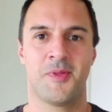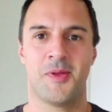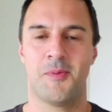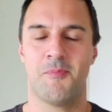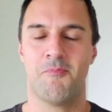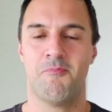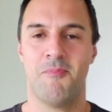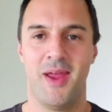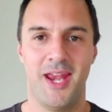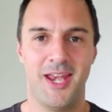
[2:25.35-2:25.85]

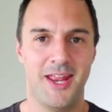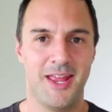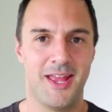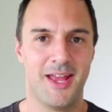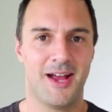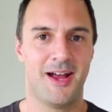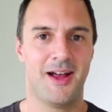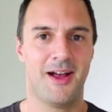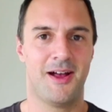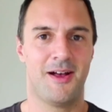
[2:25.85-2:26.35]

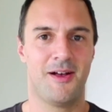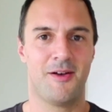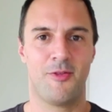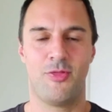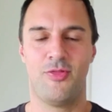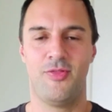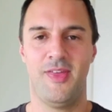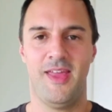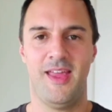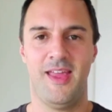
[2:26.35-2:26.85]
media,
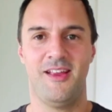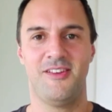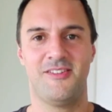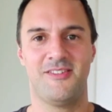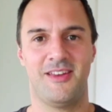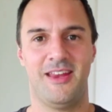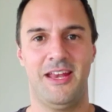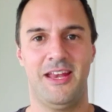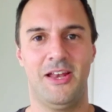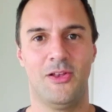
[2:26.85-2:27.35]
things
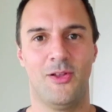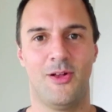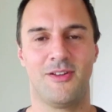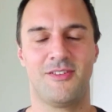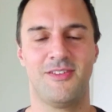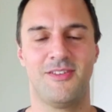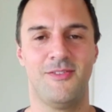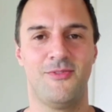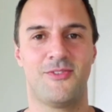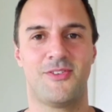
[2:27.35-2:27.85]
in
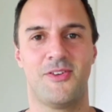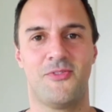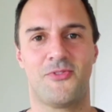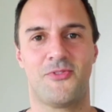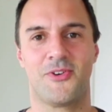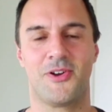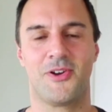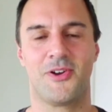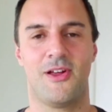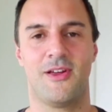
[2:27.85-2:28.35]
lots of
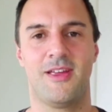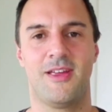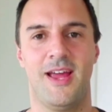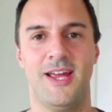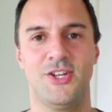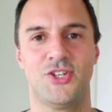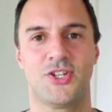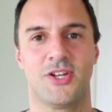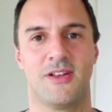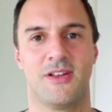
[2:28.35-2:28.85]
different
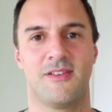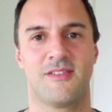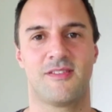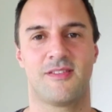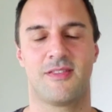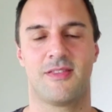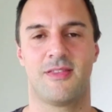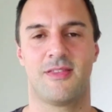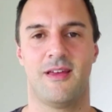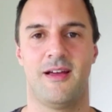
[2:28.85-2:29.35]

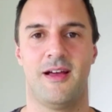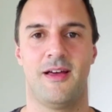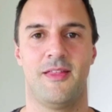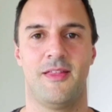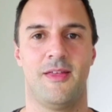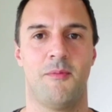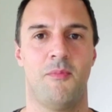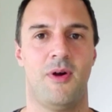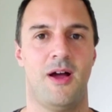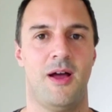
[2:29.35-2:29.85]
locations.
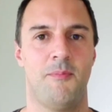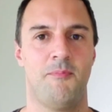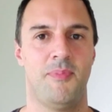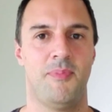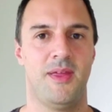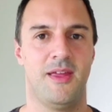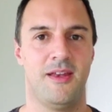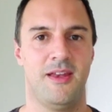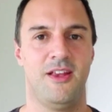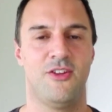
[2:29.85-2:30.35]
There might
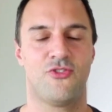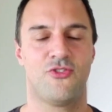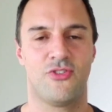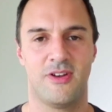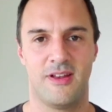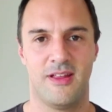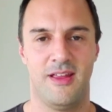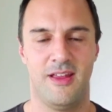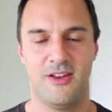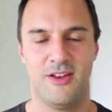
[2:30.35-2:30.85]
be an
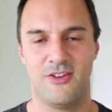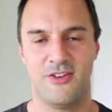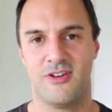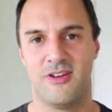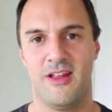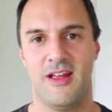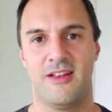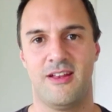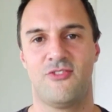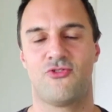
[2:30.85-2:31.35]

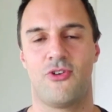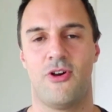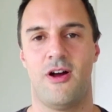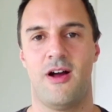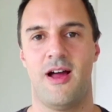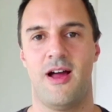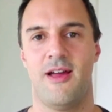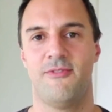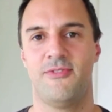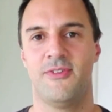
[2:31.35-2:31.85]
intranet
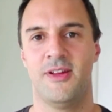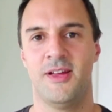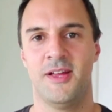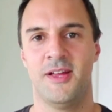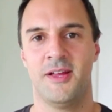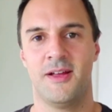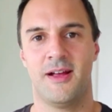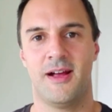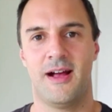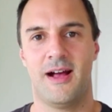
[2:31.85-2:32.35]
drive,
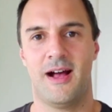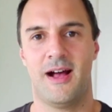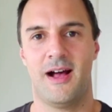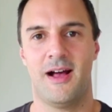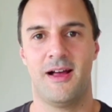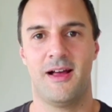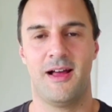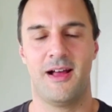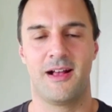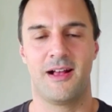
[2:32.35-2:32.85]

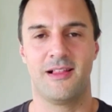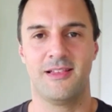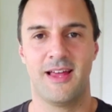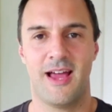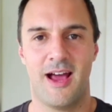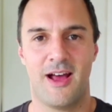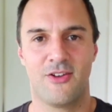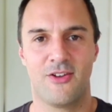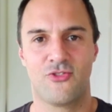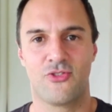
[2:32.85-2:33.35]
a
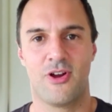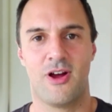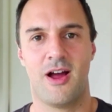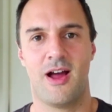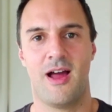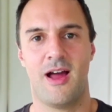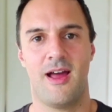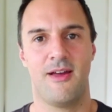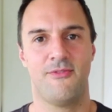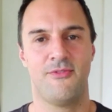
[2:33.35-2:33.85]
cloud
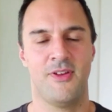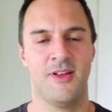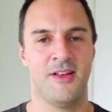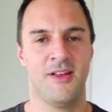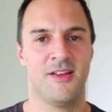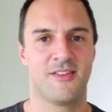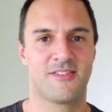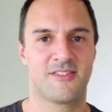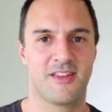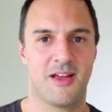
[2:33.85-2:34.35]
drive,
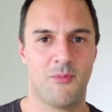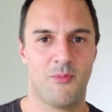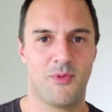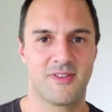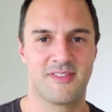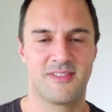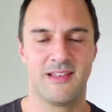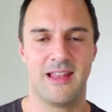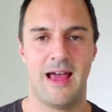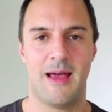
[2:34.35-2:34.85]

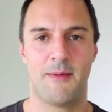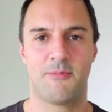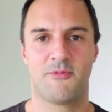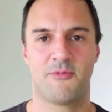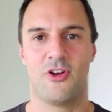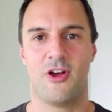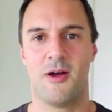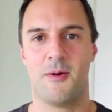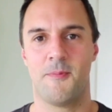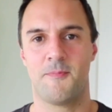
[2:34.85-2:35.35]
someone's
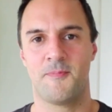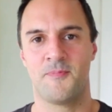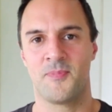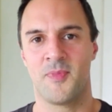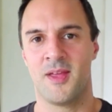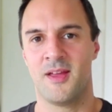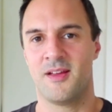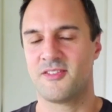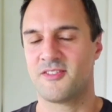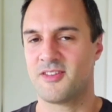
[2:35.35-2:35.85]
laptop,
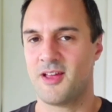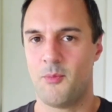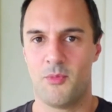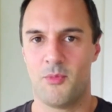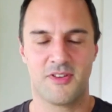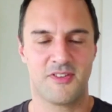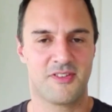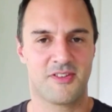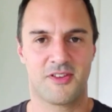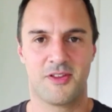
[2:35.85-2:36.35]

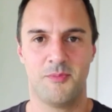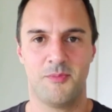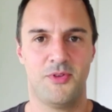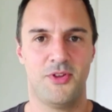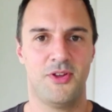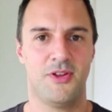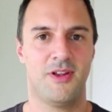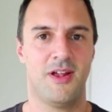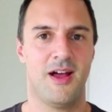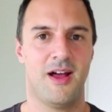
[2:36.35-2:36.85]
someone's
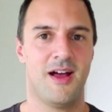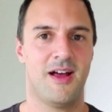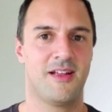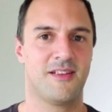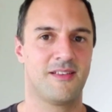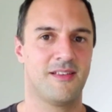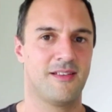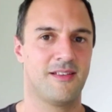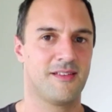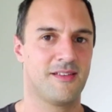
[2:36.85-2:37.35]

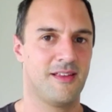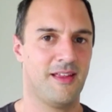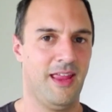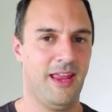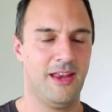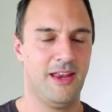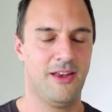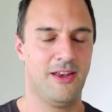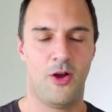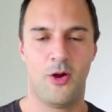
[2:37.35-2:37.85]
computer.
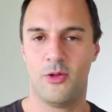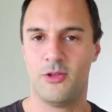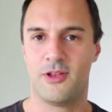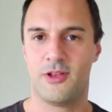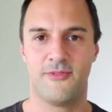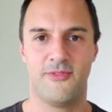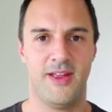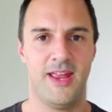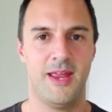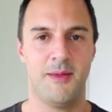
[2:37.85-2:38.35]
In a whole
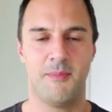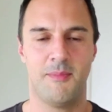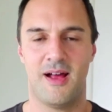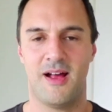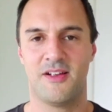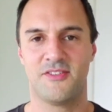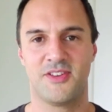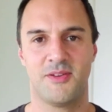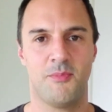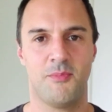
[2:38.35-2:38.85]
lot of
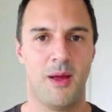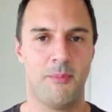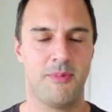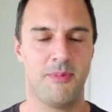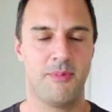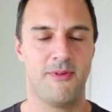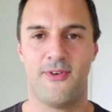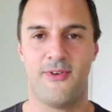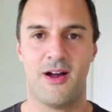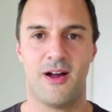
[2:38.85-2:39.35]
emails, there might
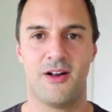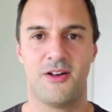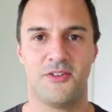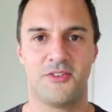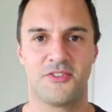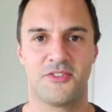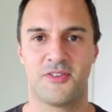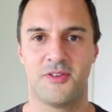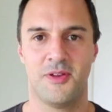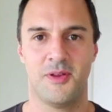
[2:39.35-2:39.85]
be
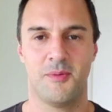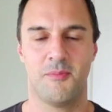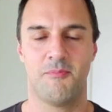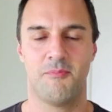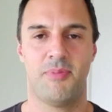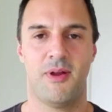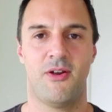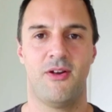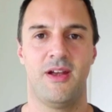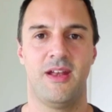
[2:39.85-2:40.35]
files
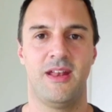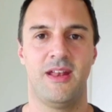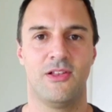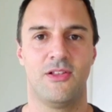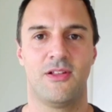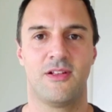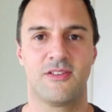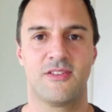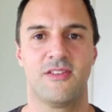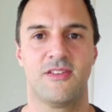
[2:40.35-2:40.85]
buried
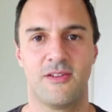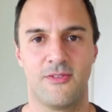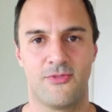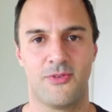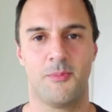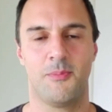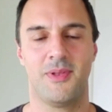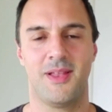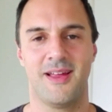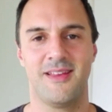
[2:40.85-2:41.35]
in lots of
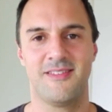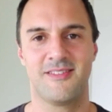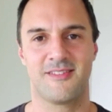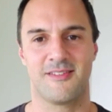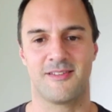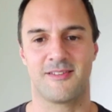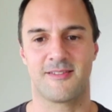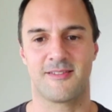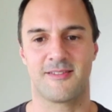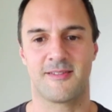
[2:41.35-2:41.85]
different
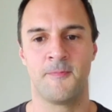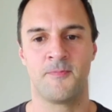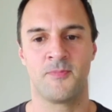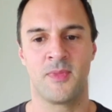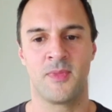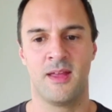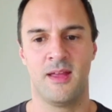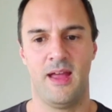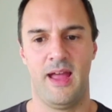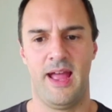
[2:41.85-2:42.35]
places.
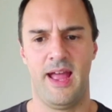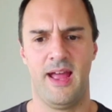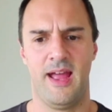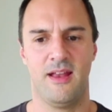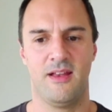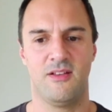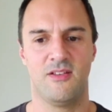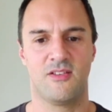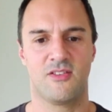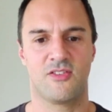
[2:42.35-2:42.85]

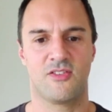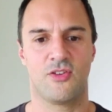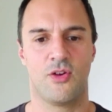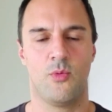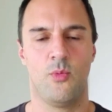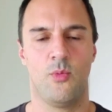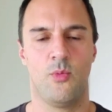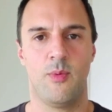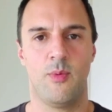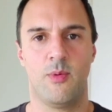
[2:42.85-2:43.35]
And so
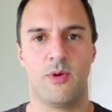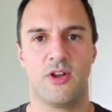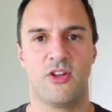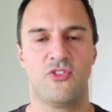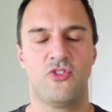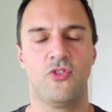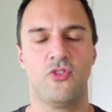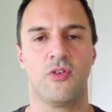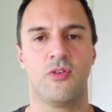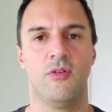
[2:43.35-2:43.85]
what we want to
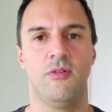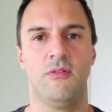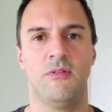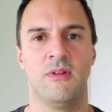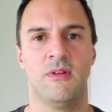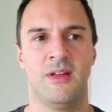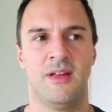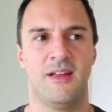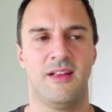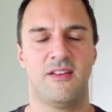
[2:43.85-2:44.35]
do,
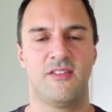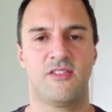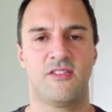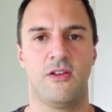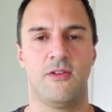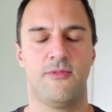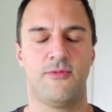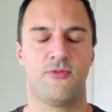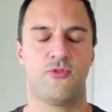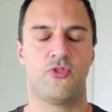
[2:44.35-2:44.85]

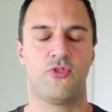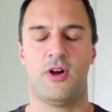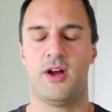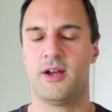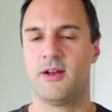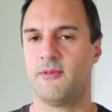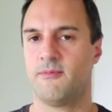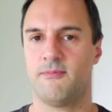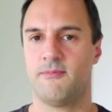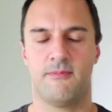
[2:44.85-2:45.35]
instead of
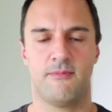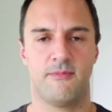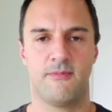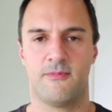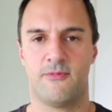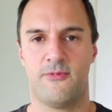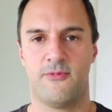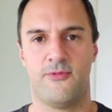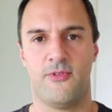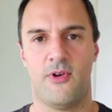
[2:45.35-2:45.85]
trying to
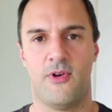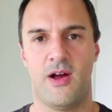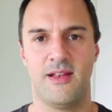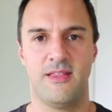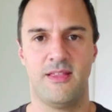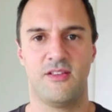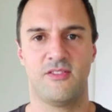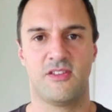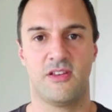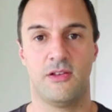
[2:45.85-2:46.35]
find
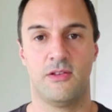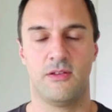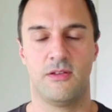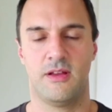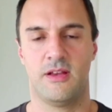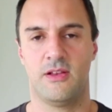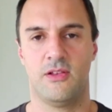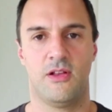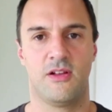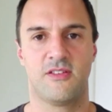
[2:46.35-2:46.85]
things
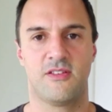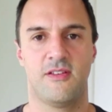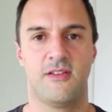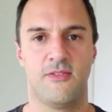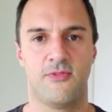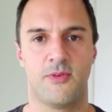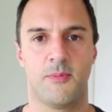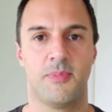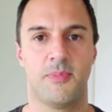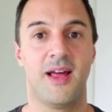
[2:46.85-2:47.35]
in lots of
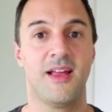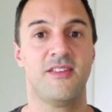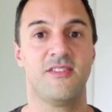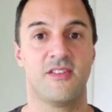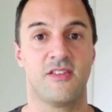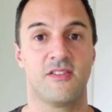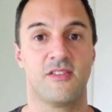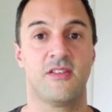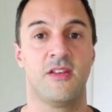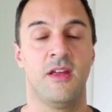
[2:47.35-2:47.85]
different
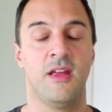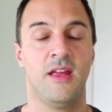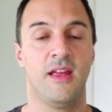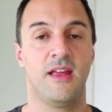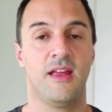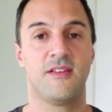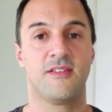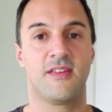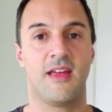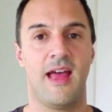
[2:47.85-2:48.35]
places,
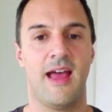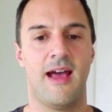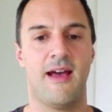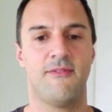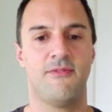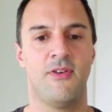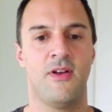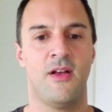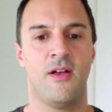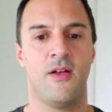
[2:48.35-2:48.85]
is have